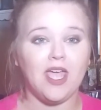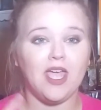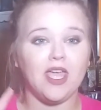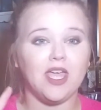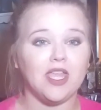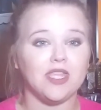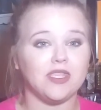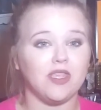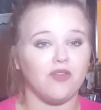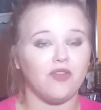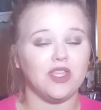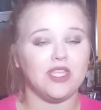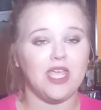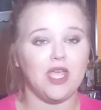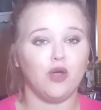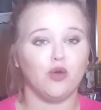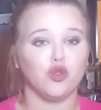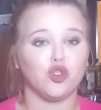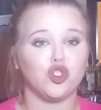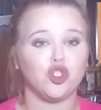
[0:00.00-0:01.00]
It gets out the
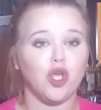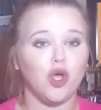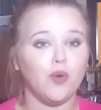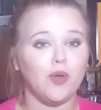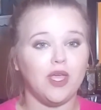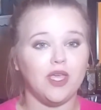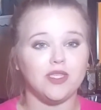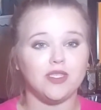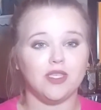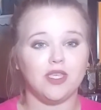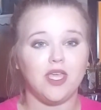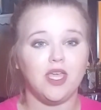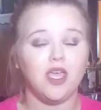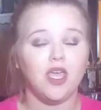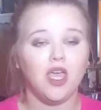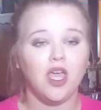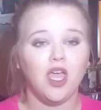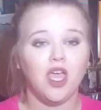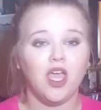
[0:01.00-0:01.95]
tangles so easily.